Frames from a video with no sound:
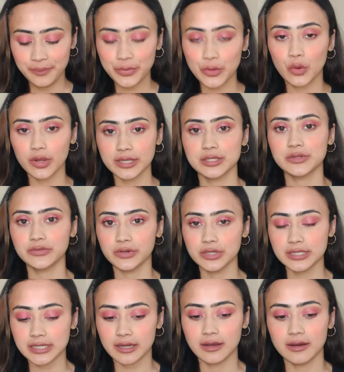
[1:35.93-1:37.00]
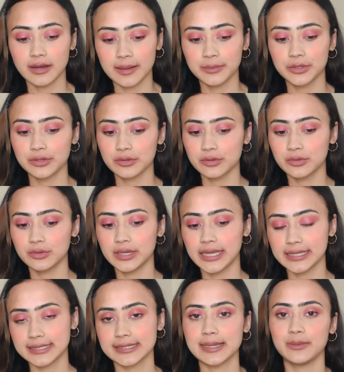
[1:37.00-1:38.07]
Okay, so first I'm gonna go
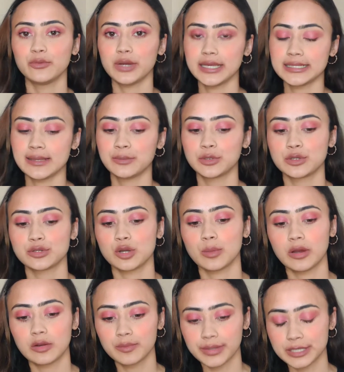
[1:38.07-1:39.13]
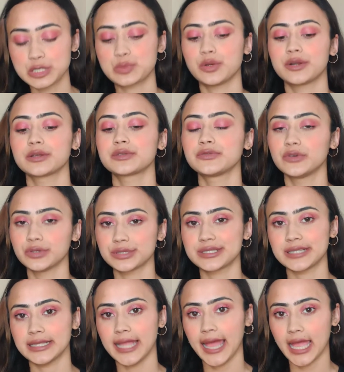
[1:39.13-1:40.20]
like stepwise. I'm gonna talk about base products first,
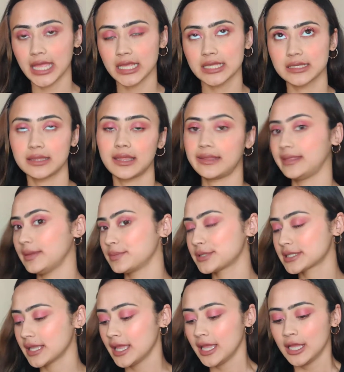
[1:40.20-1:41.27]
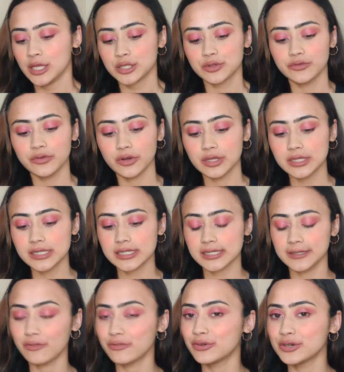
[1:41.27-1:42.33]
then eyes, and then lips. So
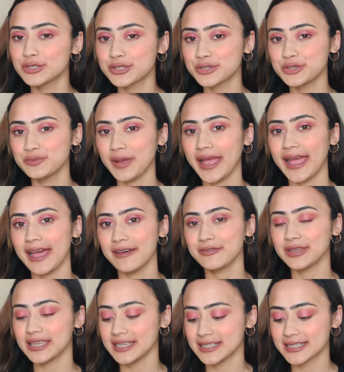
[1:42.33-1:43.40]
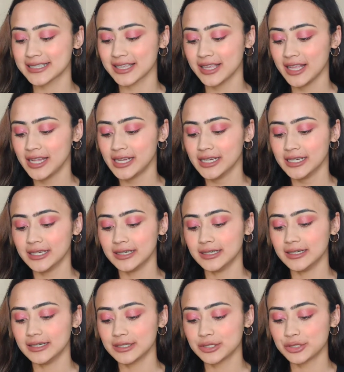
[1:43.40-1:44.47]
the first dupe I have is
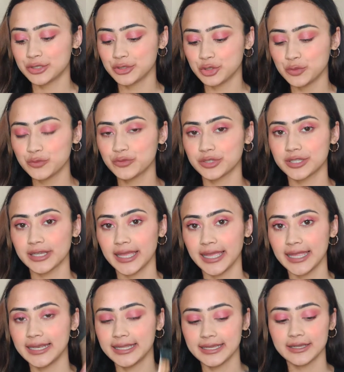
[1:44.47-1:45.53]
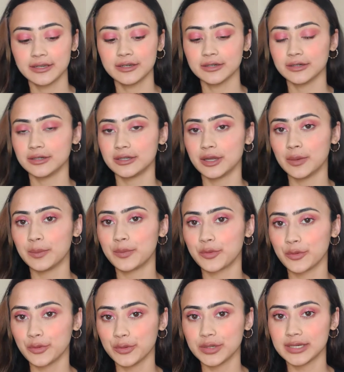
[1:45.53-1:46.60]
a dupe for the LA Girl
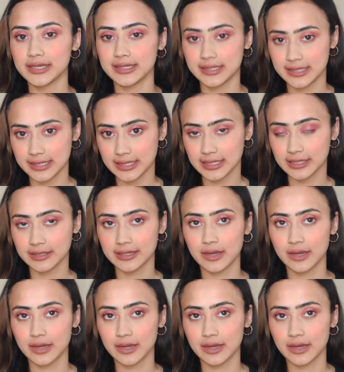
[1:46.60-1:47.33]
Pro Concealer.